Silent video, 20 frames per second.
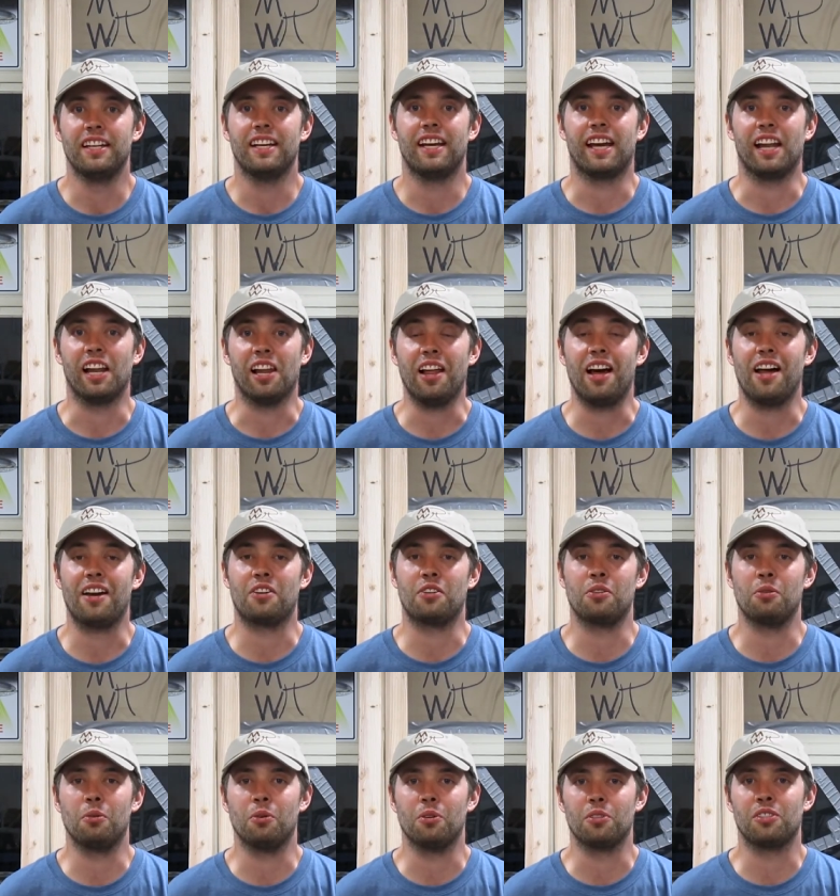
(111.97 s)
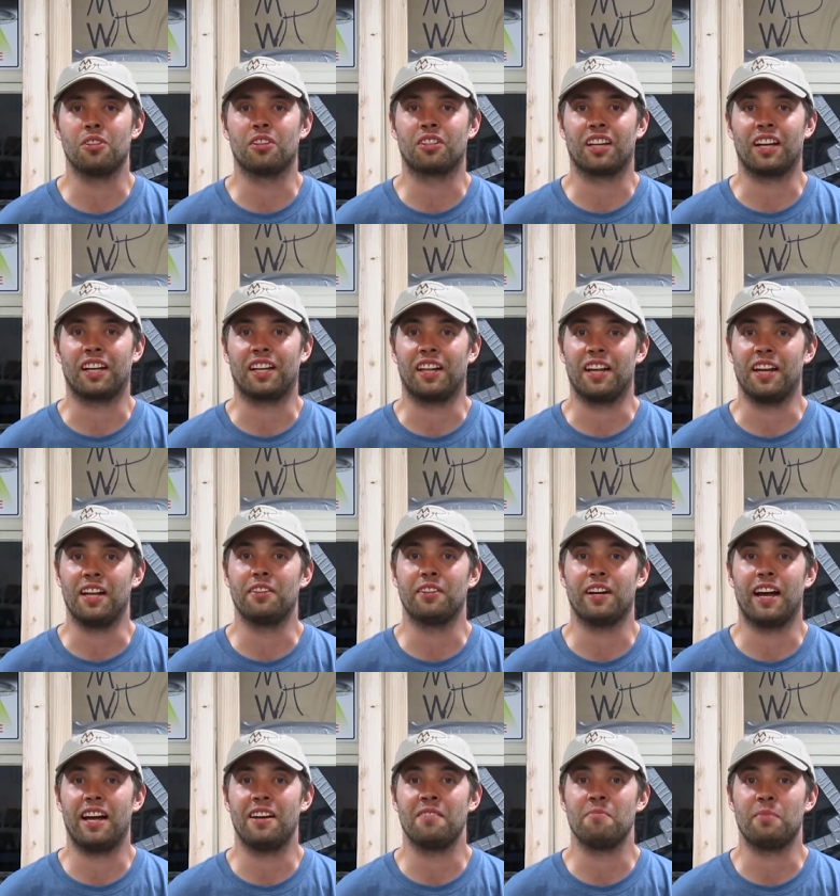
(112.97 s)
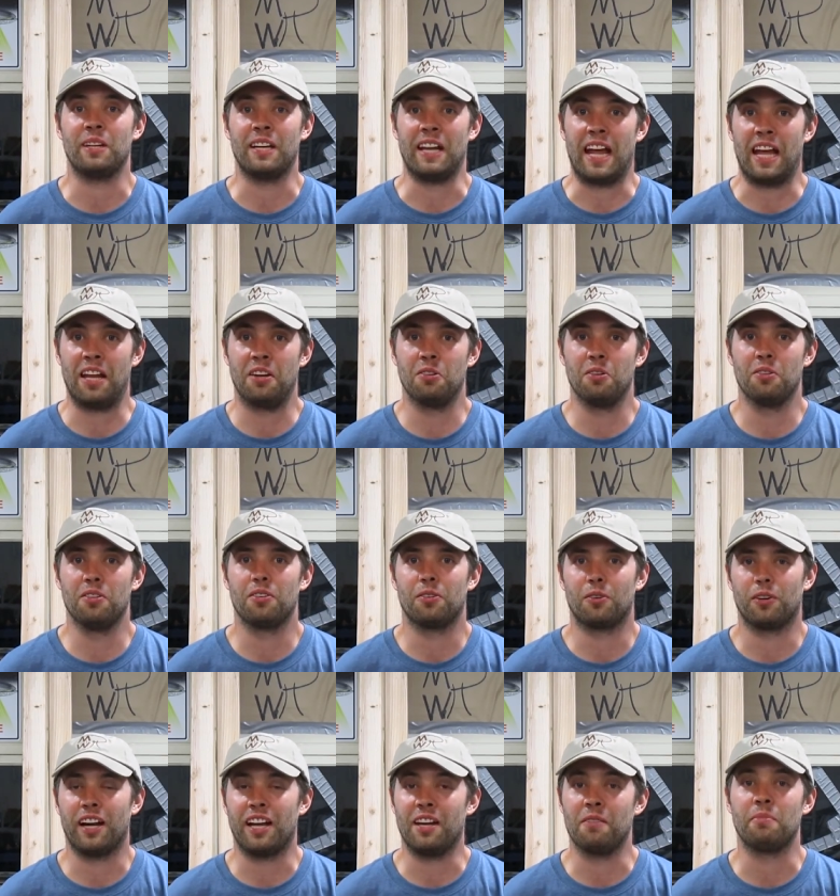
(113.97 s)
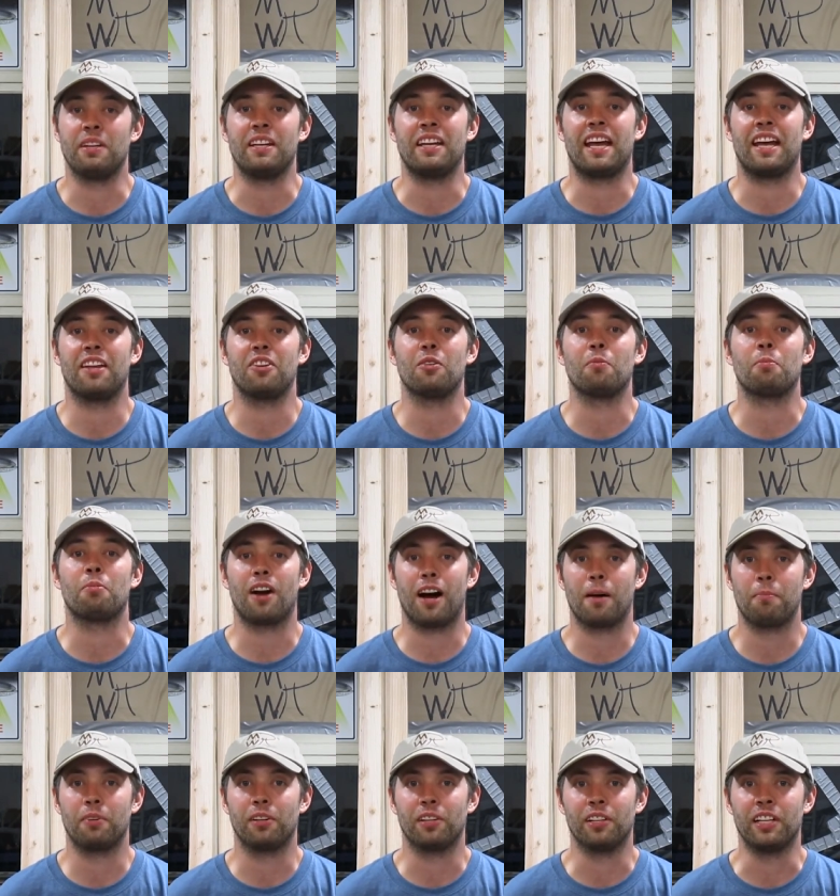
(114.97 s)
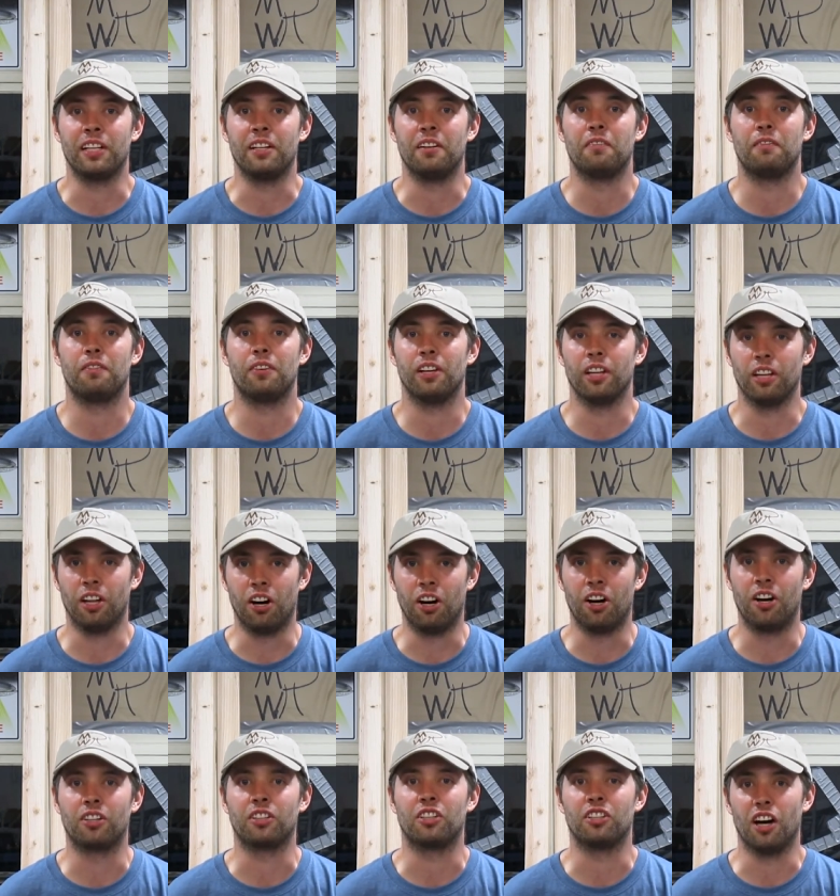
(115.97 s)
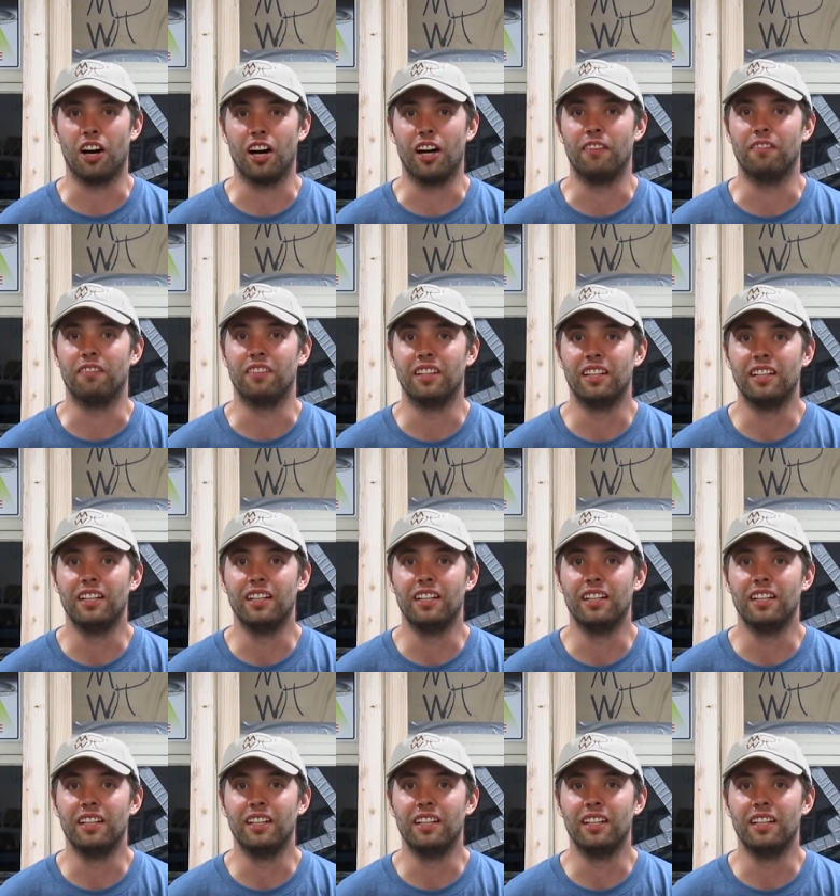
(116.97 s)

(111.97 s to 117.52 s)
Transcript: and a lot of tools looked like they either hadn't been handled or hadn't been handled properly for a long time.